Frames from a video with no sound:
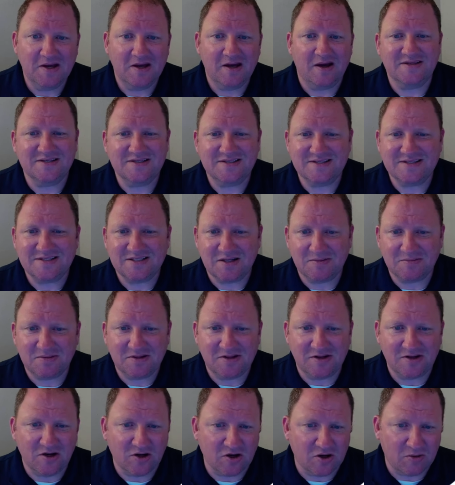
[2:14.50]
This is
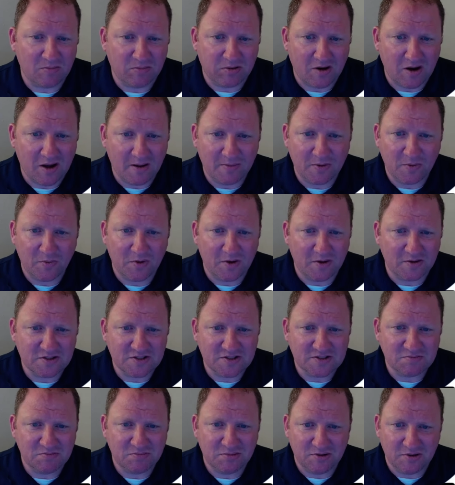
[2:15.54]
something that you're going to probably want to
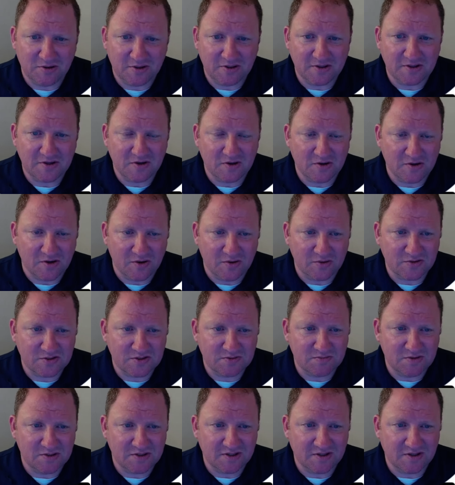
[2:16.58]
just put in your
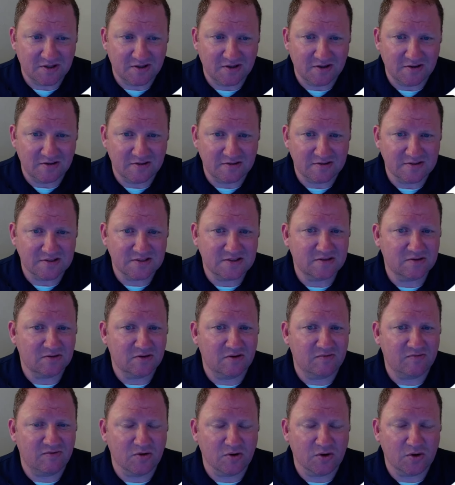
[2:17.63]
notes because
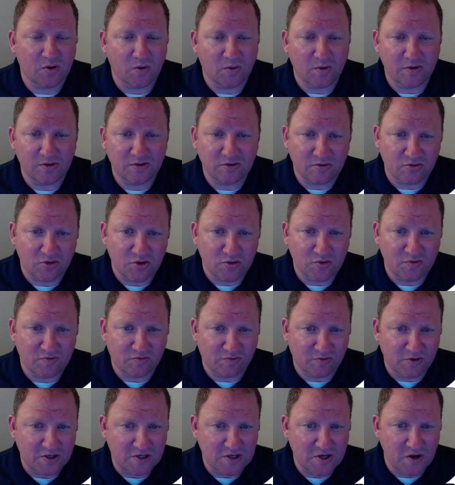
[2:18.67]
if you're going through
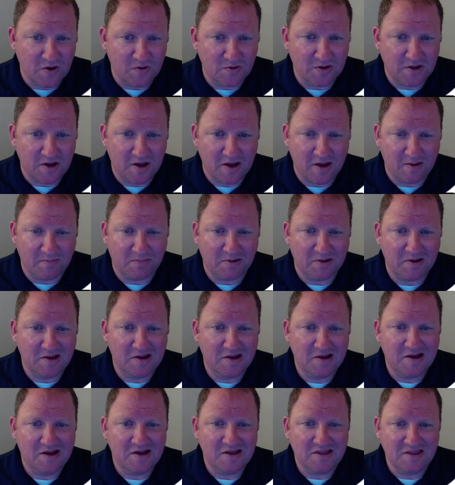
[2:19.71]
freeCodeCamp,
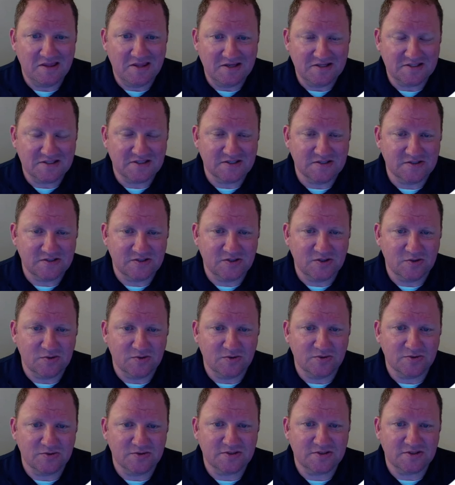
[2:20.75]
this is
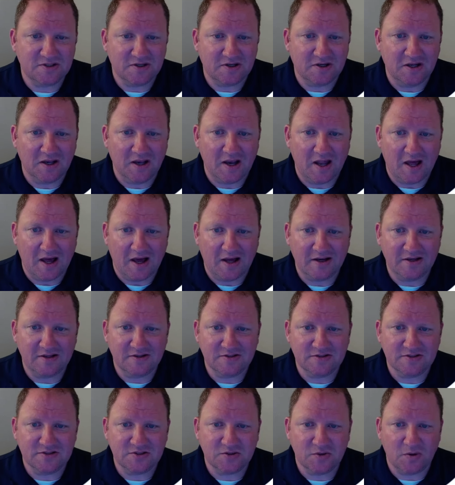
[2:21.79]
used a lot.
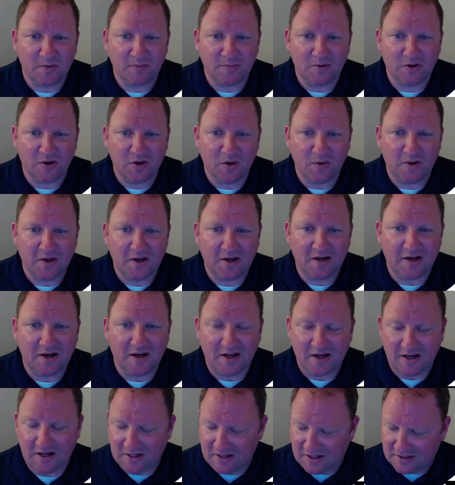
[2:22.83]
And so I'm going to go ahead
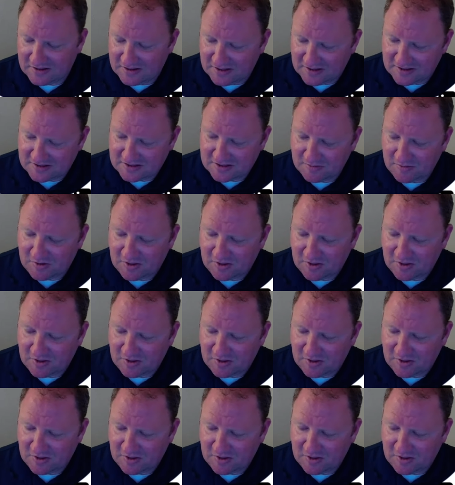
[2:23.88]
and highlight this.